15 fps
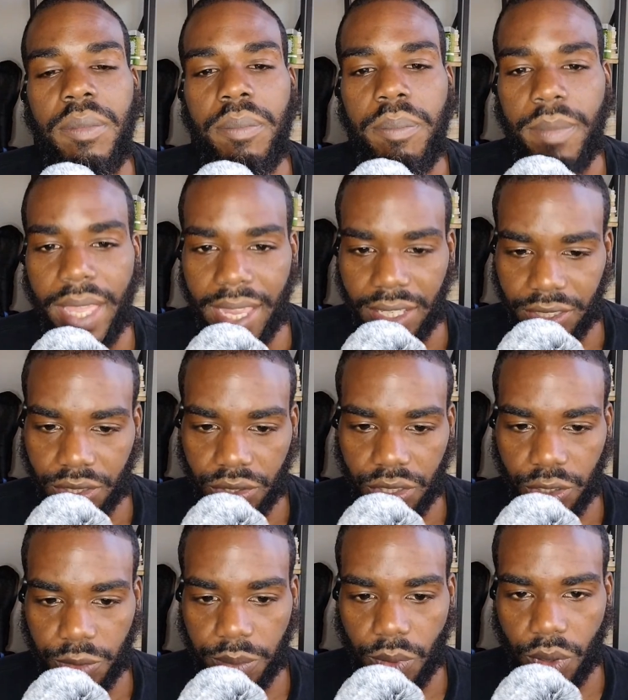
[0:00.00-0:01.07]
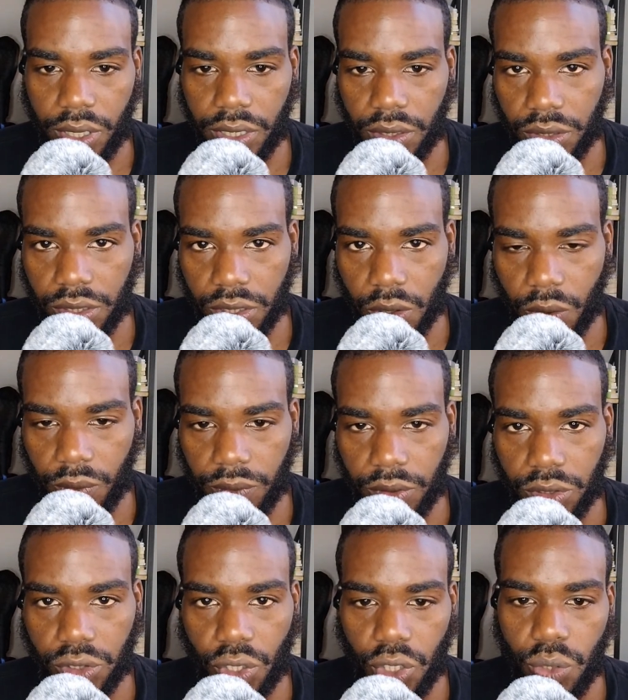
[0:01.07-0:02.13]
master this part of yourself
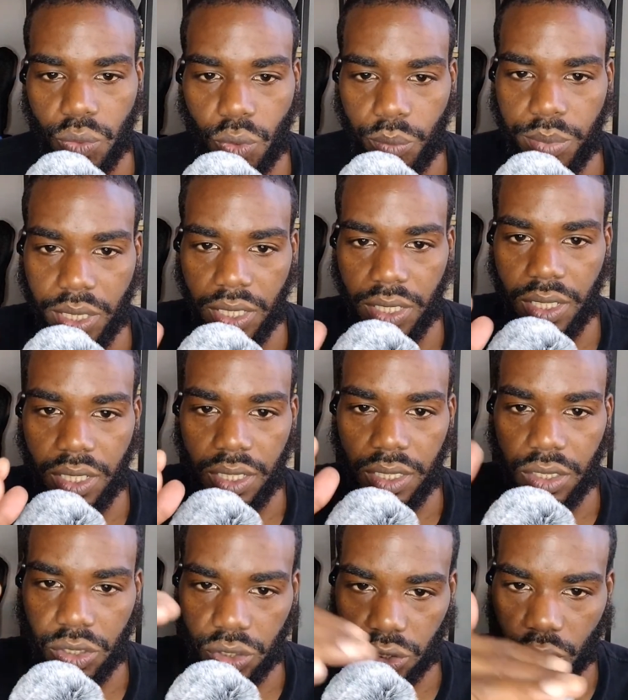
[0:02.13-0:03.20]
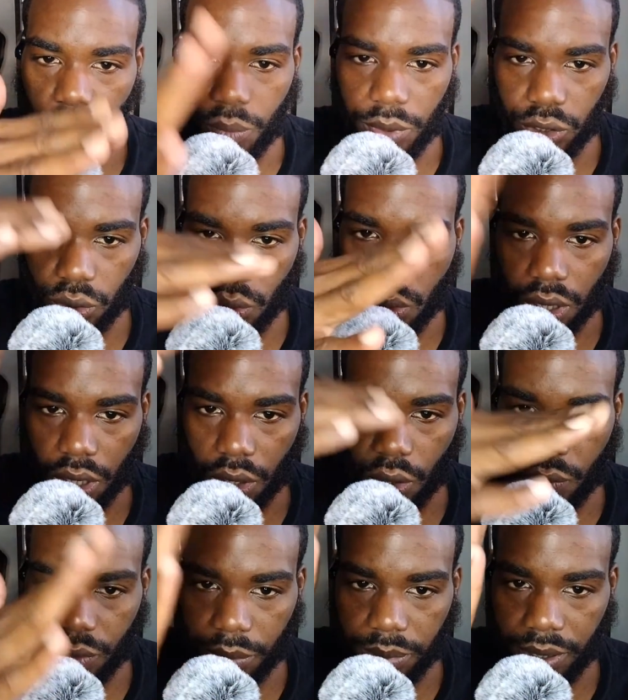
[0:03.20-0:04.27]
so you won't be so much going all
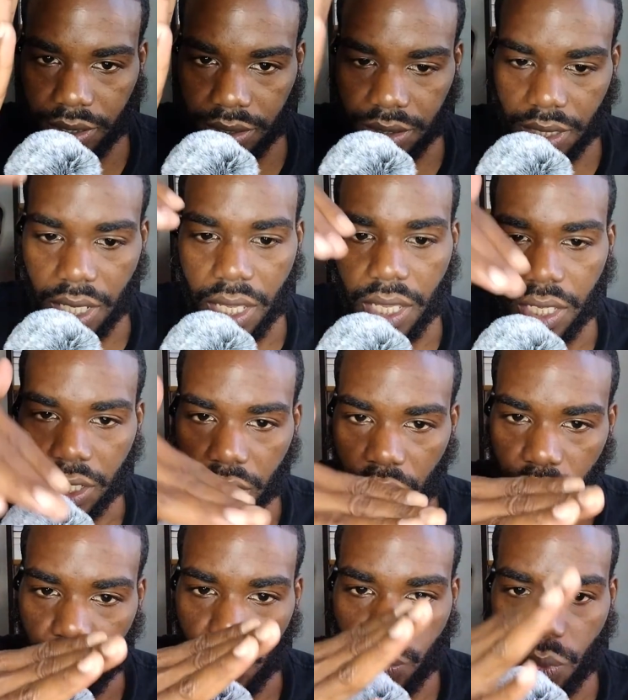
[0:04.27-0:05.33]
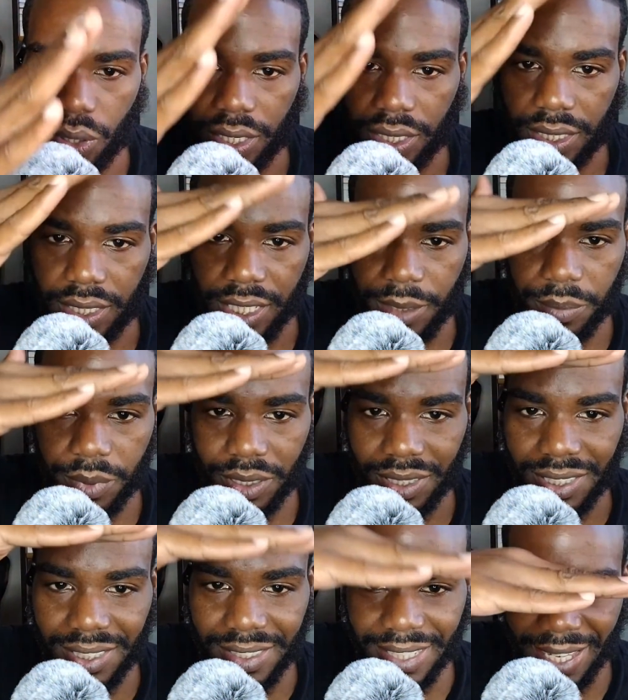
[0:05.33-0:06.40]
over the place. Because you want to keep a
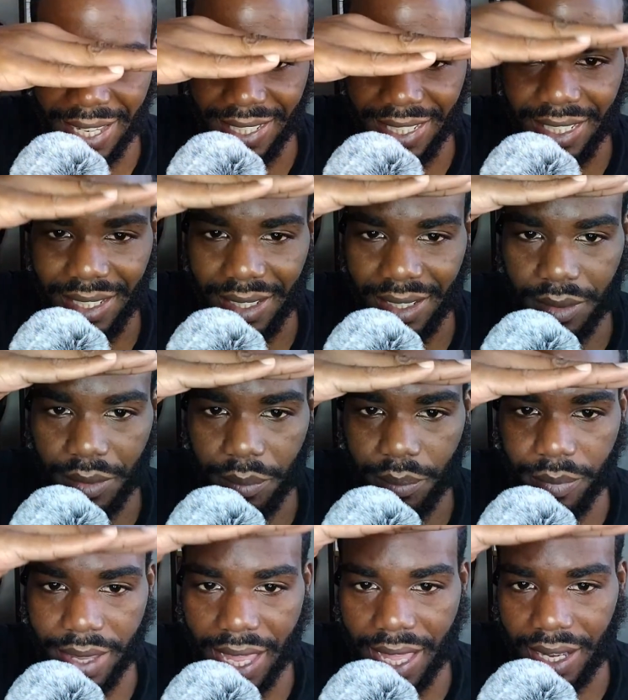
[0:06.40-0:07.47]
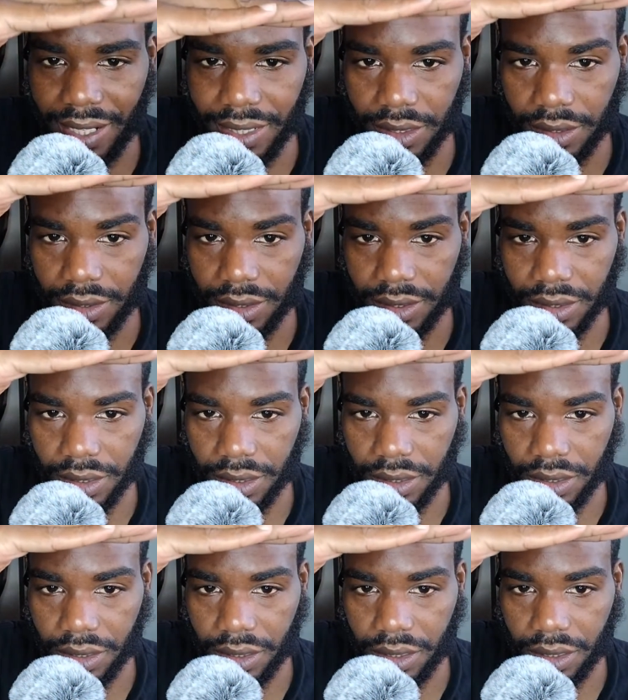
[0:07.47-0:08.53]
steady balance.
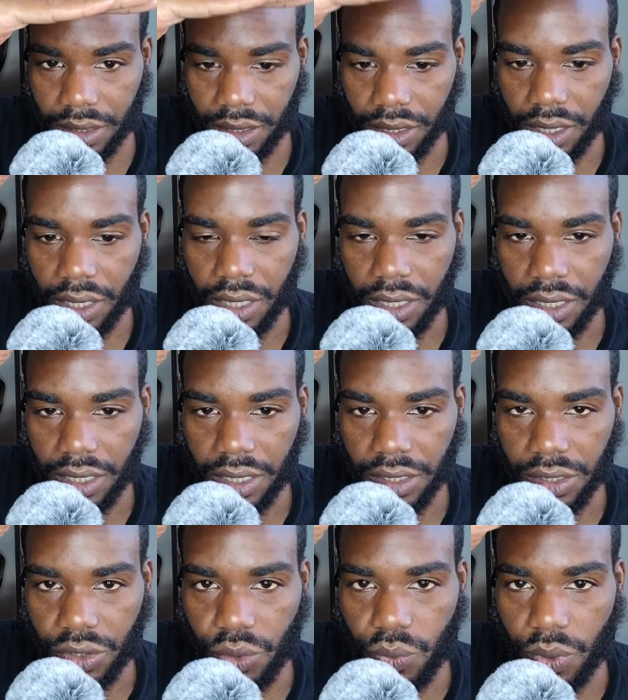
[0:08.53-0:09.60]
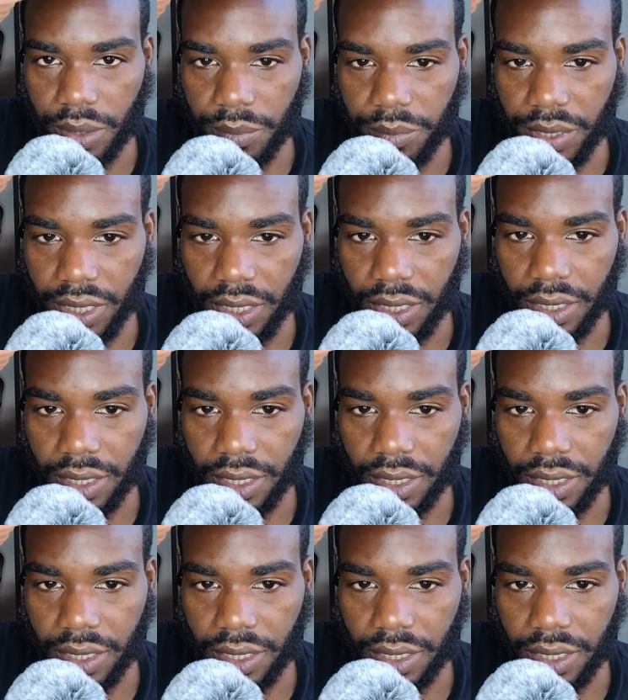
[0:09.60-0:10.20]
You want to be